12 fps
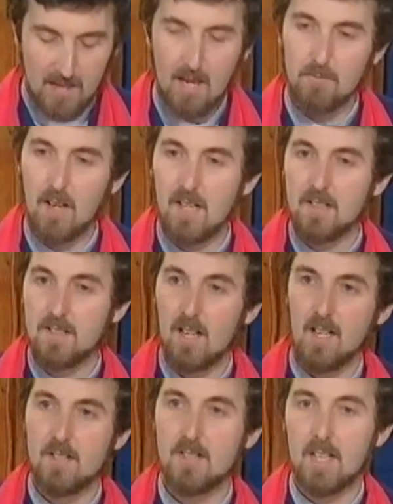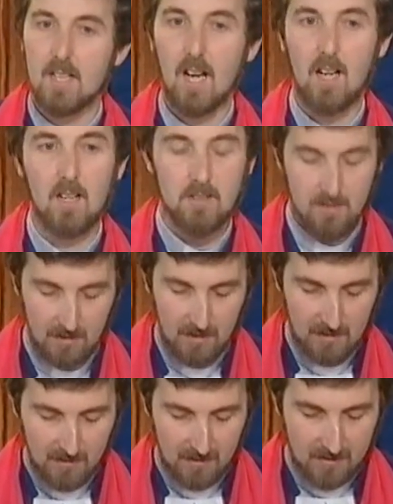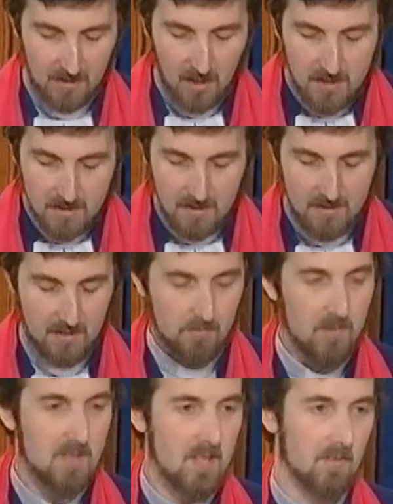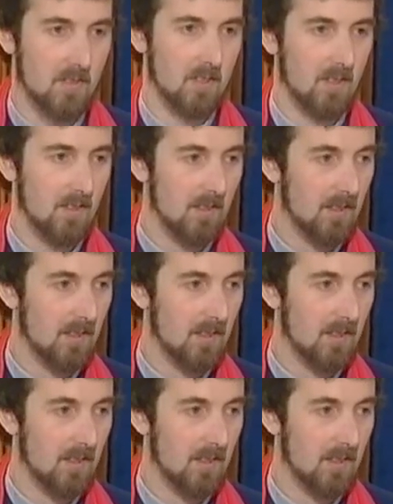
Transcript: me that Valentine's Day card in 1977,